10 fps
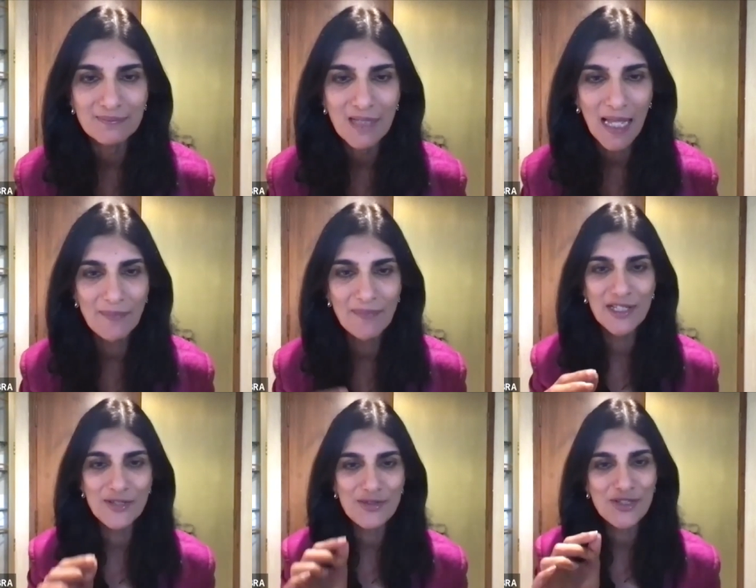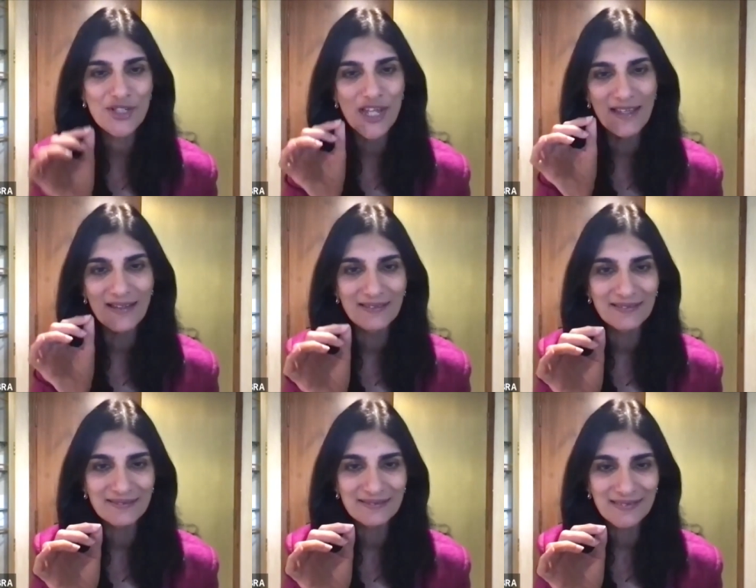I'm here to share
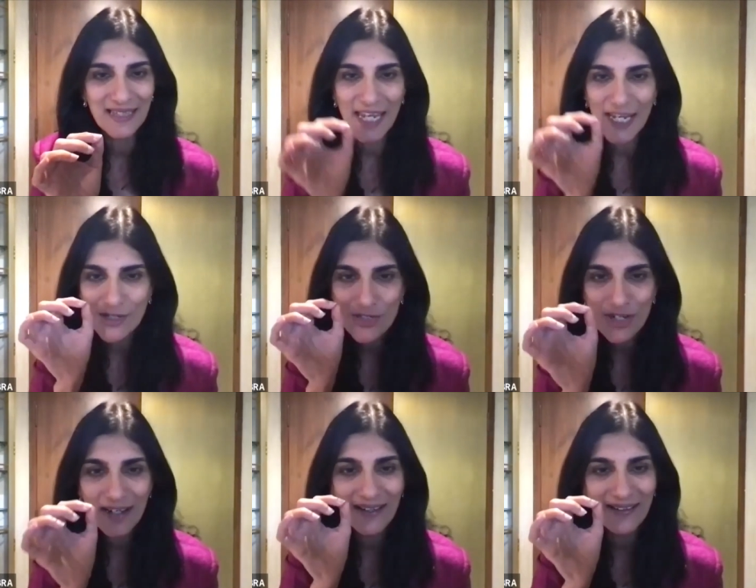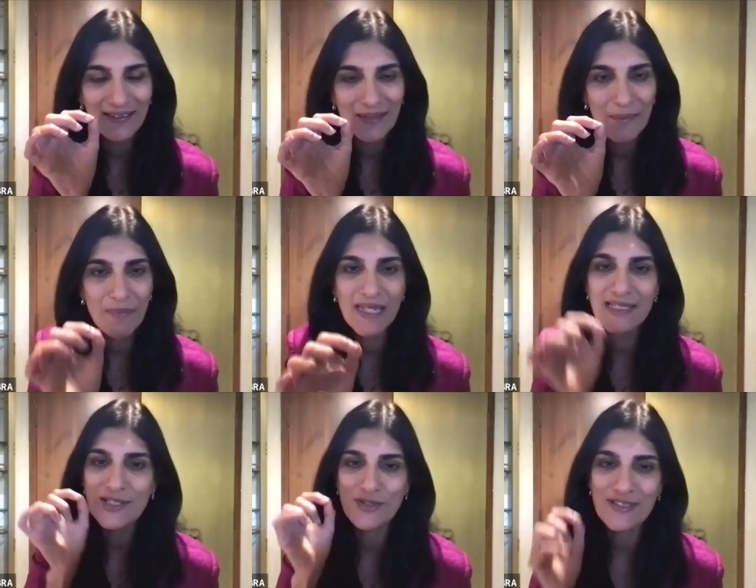a trick
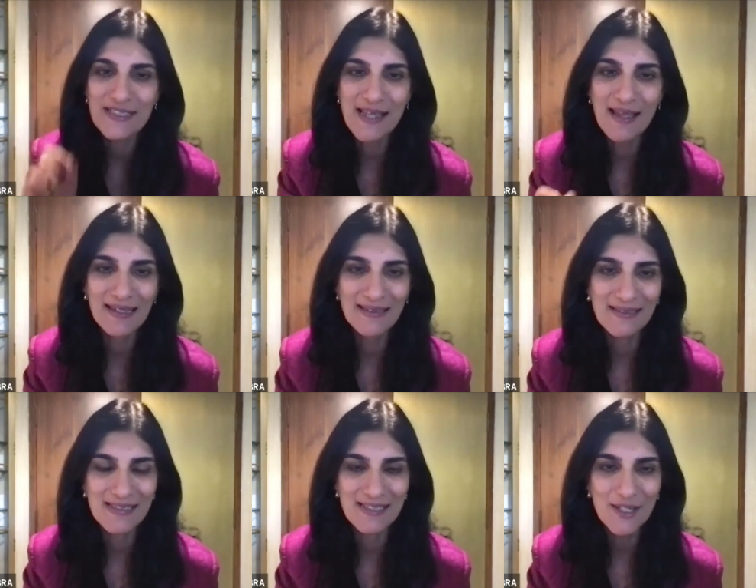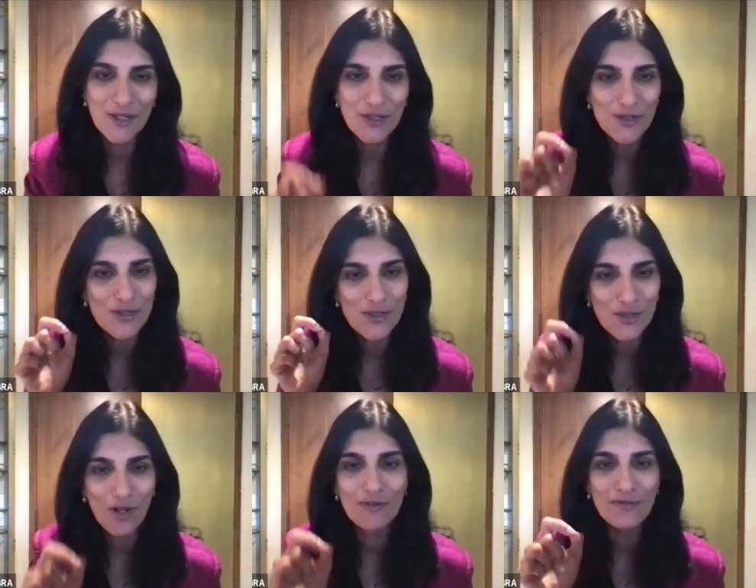based on science to
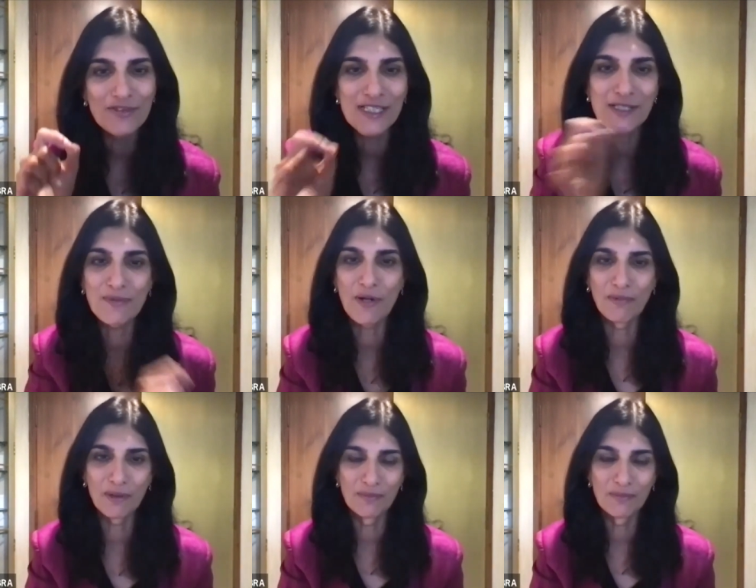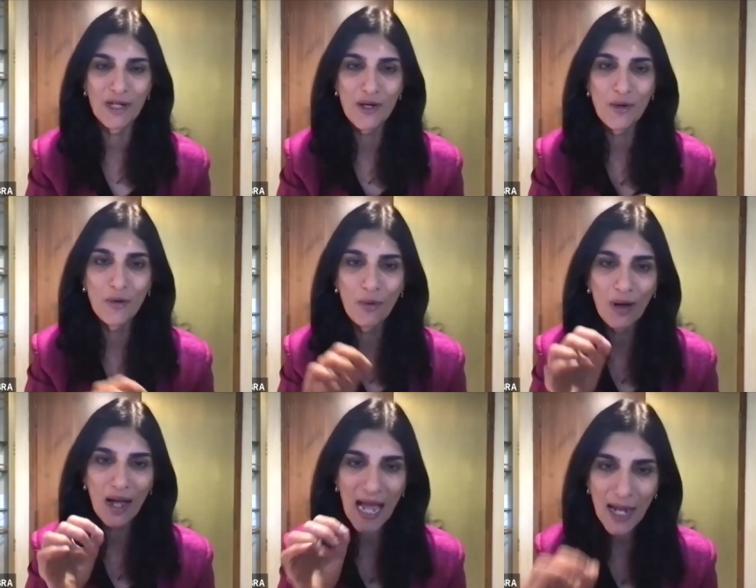solve this problem
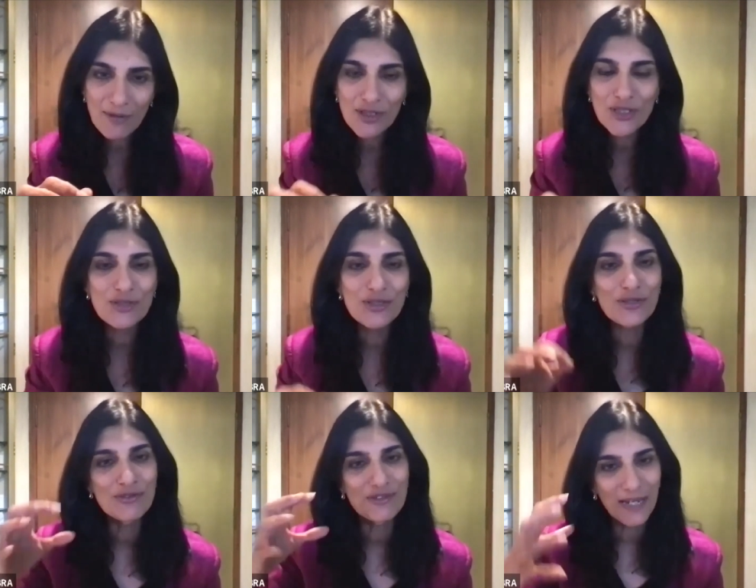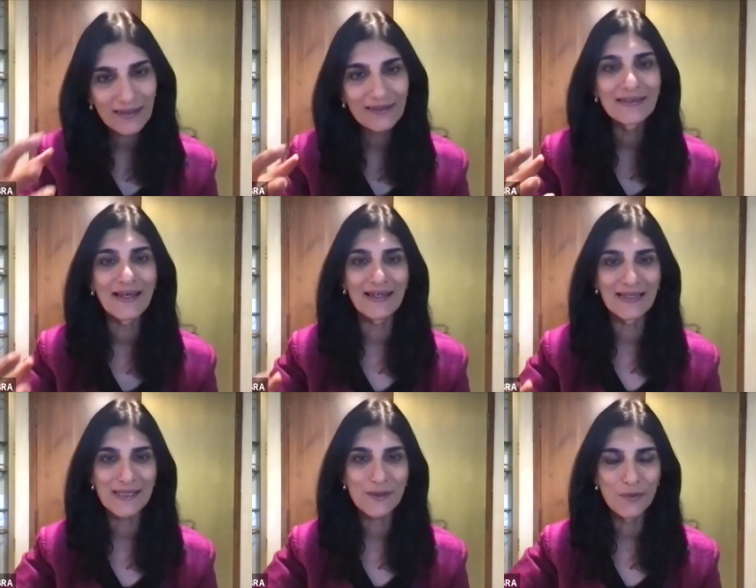how should you
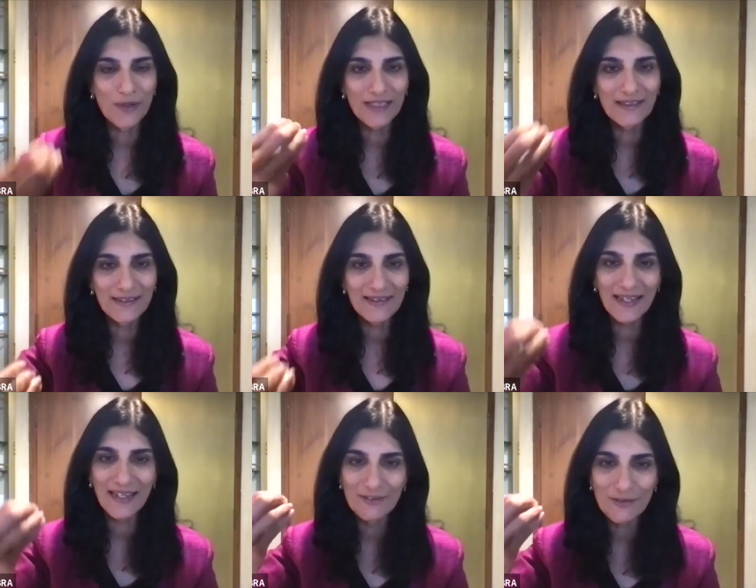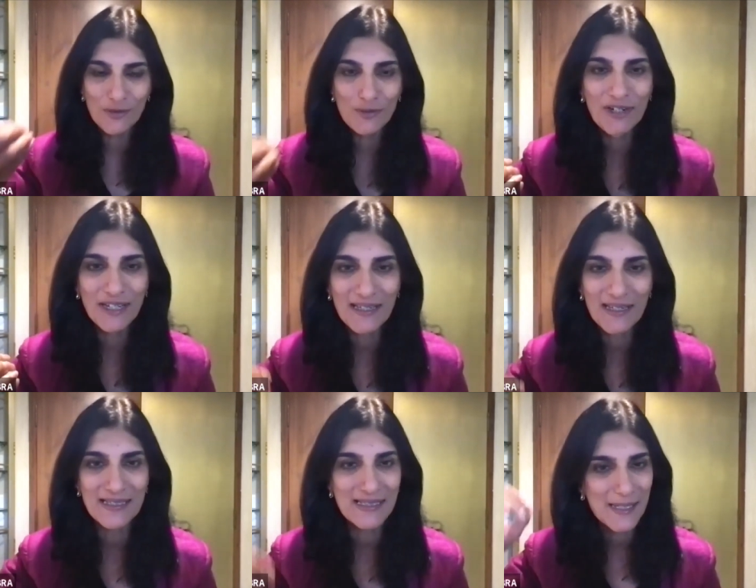recognize whether a rubric
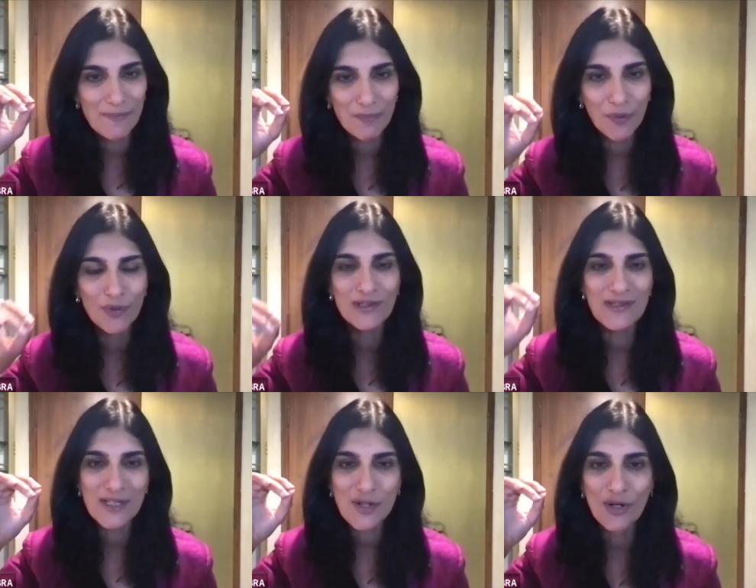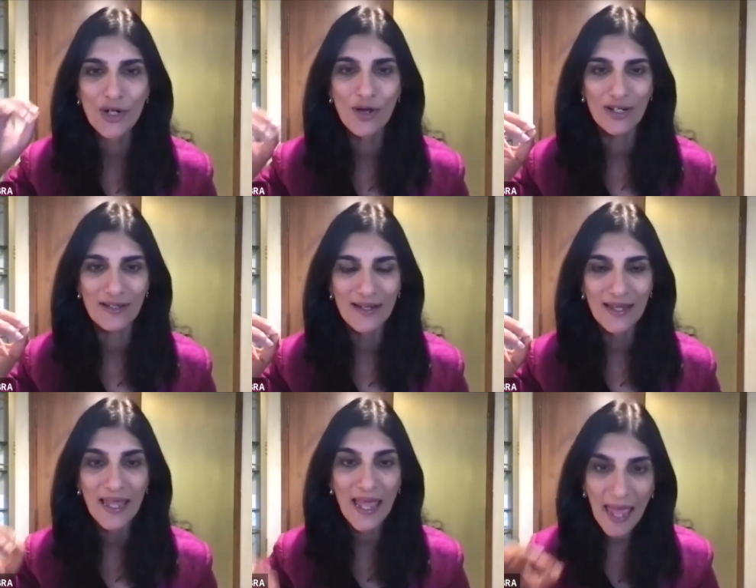is important or not,
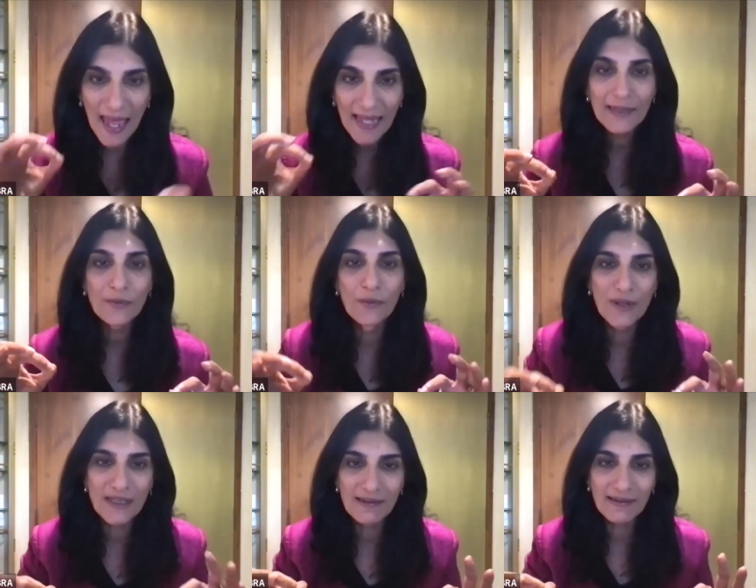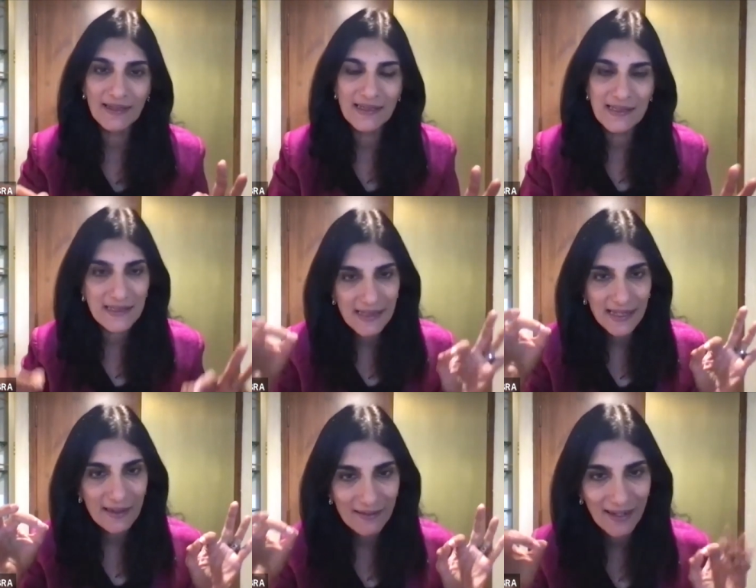and whether it is a
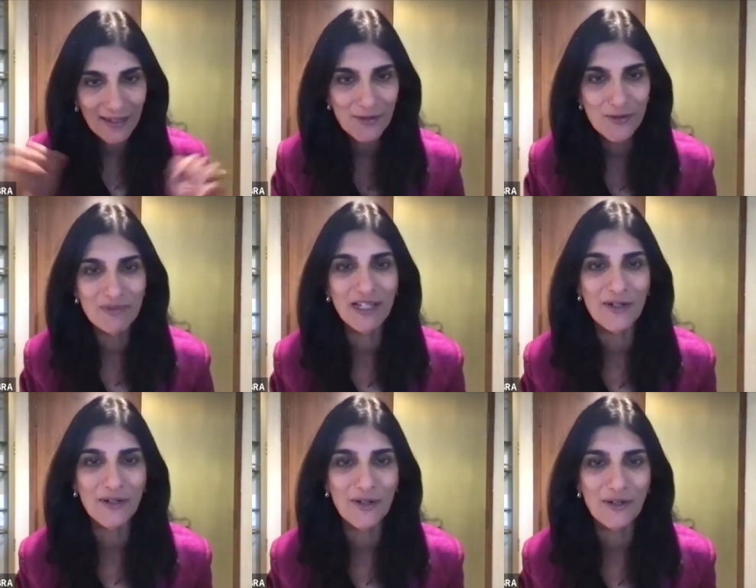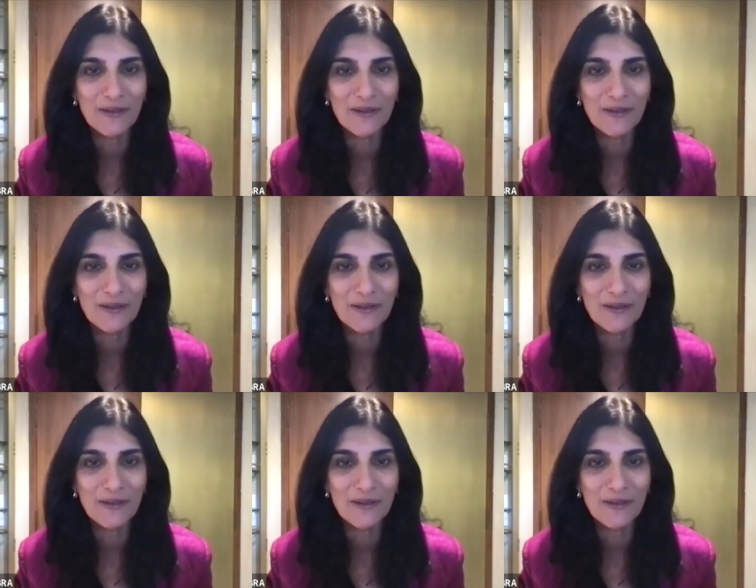correct rubric or not?